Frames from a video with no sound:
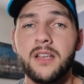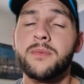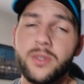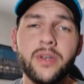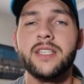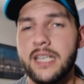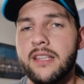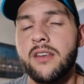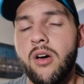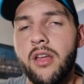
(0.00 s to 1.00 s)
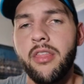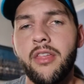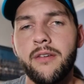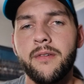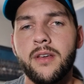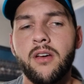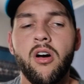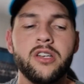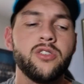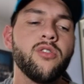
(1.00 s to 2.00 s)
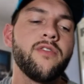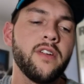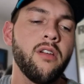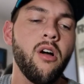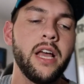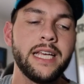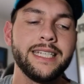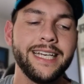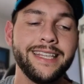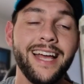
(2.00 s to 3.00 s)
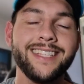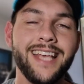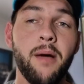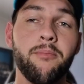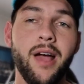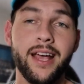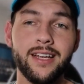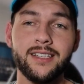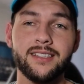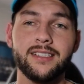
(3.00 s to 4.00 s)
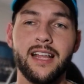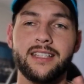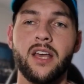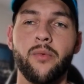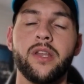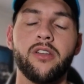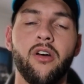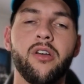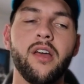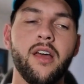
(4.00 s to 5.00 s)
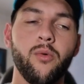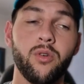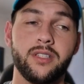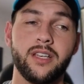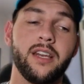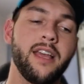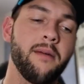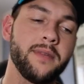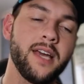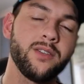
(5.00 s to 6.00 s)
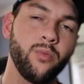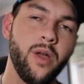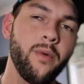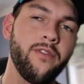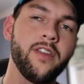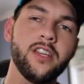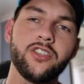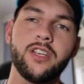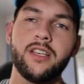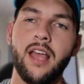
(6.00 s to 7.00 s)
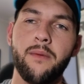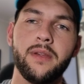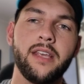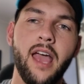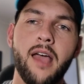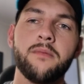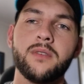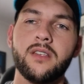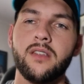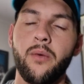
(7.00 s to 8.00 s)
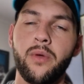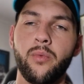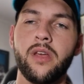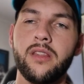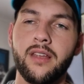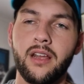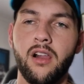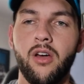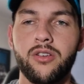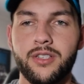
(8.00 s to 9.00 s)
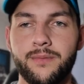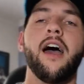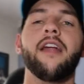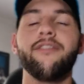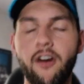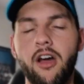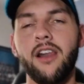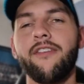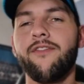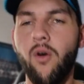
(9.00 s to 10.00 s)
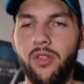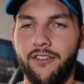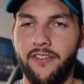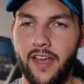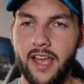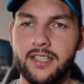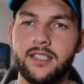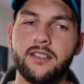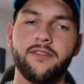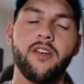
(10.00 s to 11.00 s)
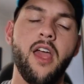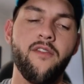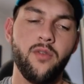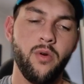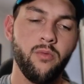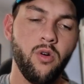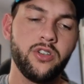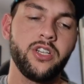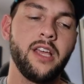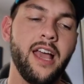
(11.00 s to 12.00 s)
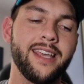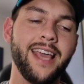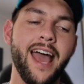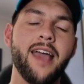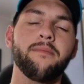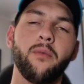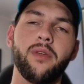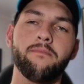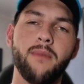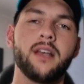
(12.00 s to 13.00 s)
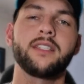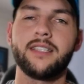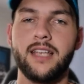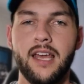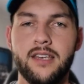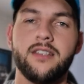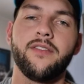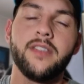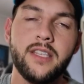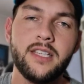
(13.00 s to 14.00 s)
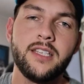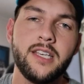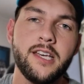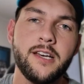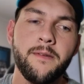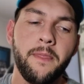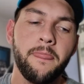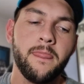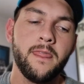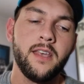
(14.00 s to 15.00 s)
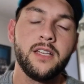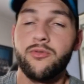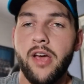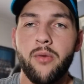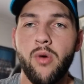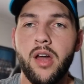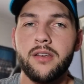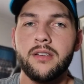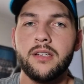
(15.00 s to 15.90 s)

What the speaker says: between sixth and ninth. I do feel like that's our bracket. That's our window. What's going to come down to where we finish is how many games that we win that are close. And finally, for the fans, for everyone watching, a game that we must attend for this year is round one